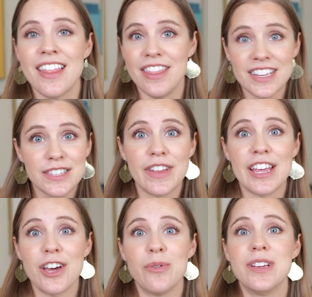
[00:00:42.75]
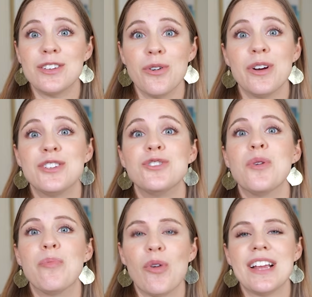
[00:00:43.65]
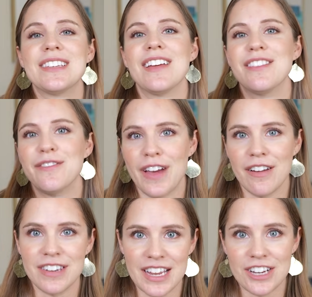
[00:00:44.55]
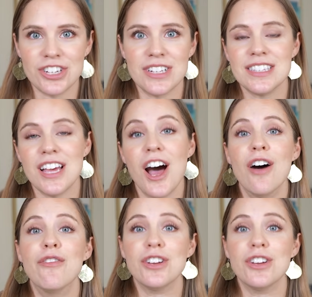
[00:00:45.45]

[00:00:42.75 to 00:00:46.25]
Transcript: this video is going to break down the foundations of